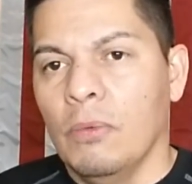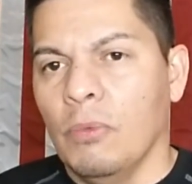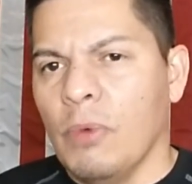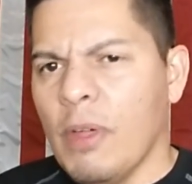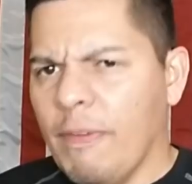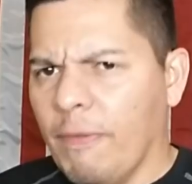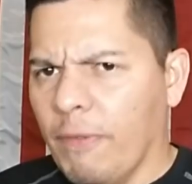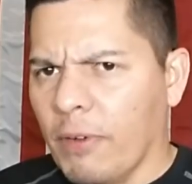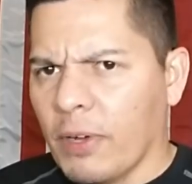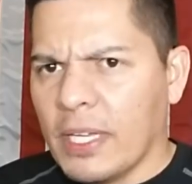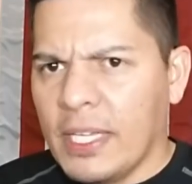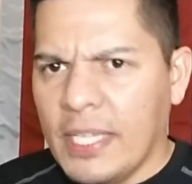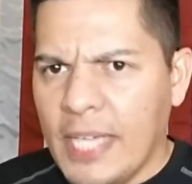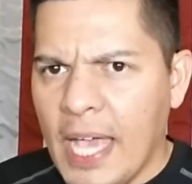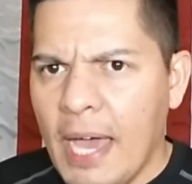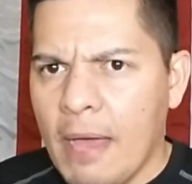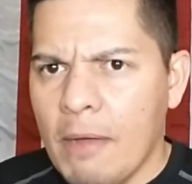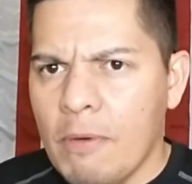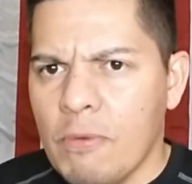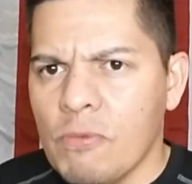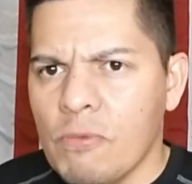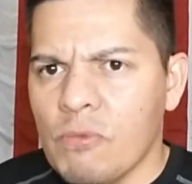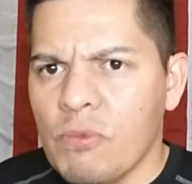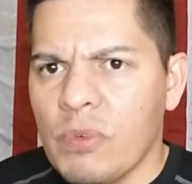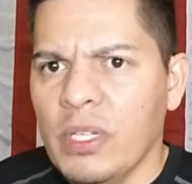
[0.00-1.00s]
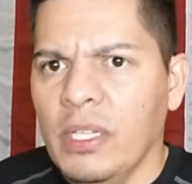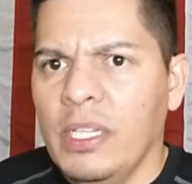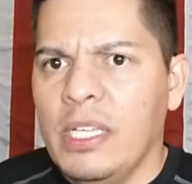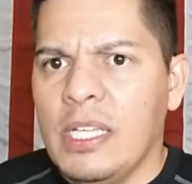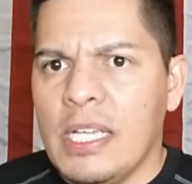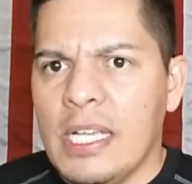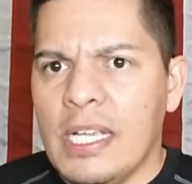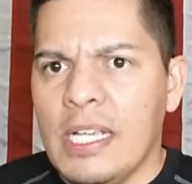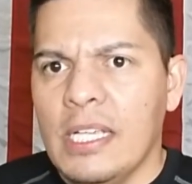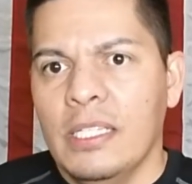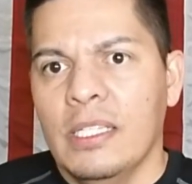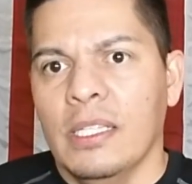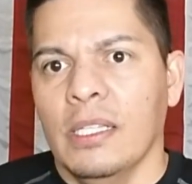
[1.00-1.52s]
we forget really
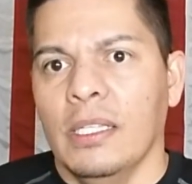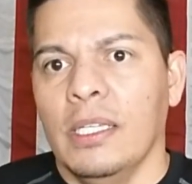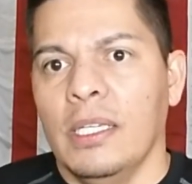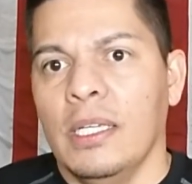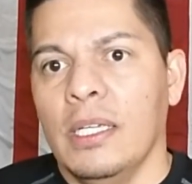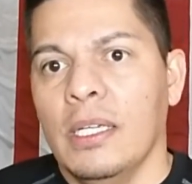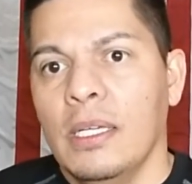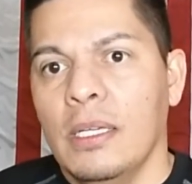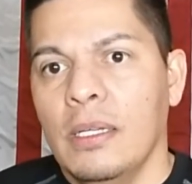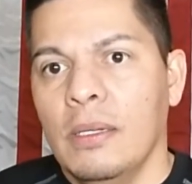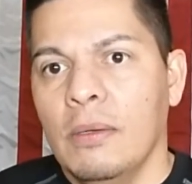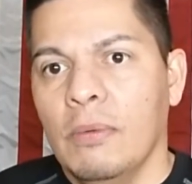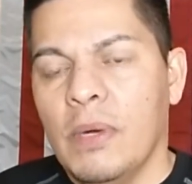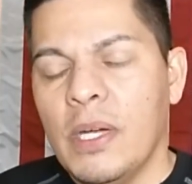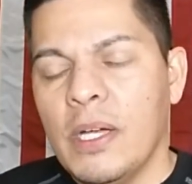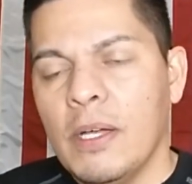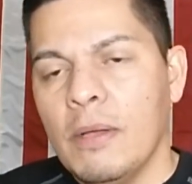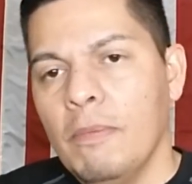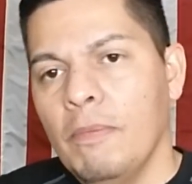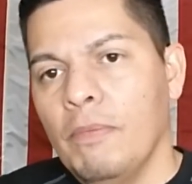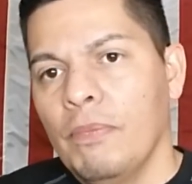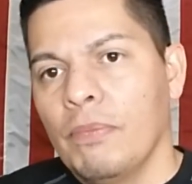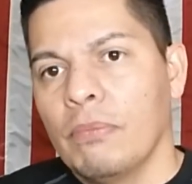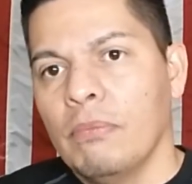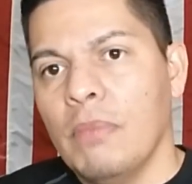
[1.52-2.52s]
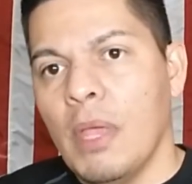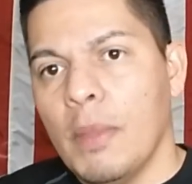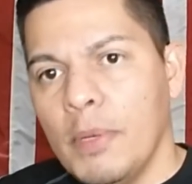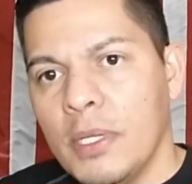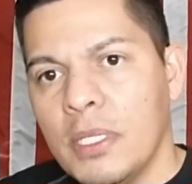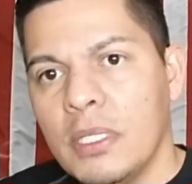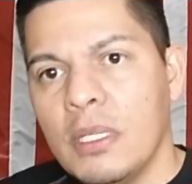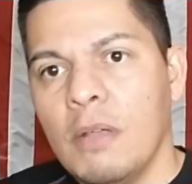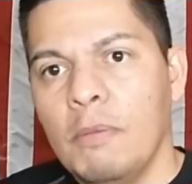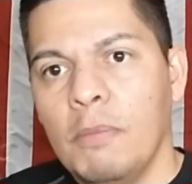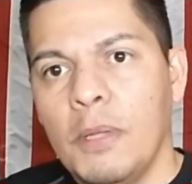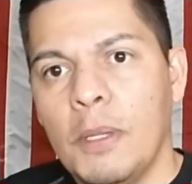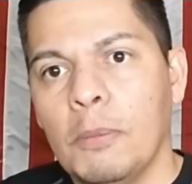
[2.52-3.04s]
easily. Well, maybe
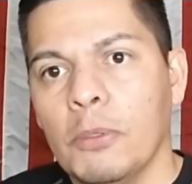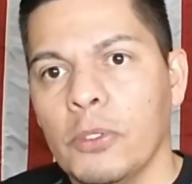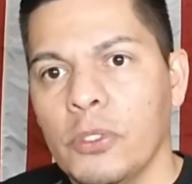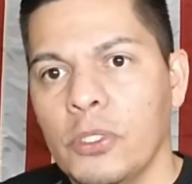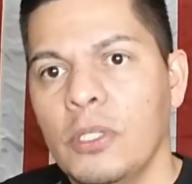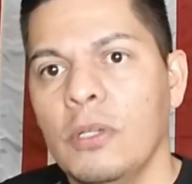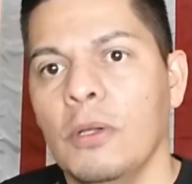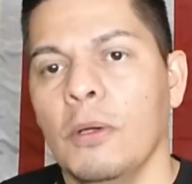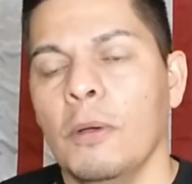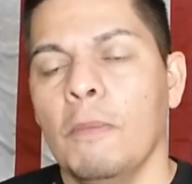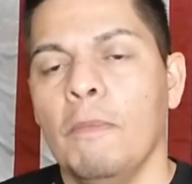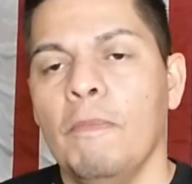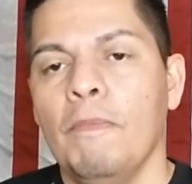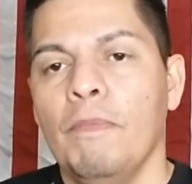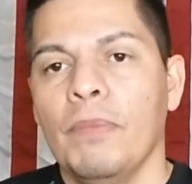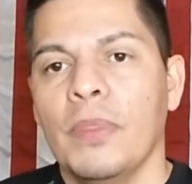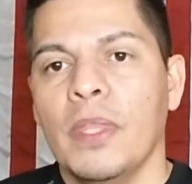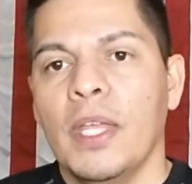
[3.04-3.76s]
some people do.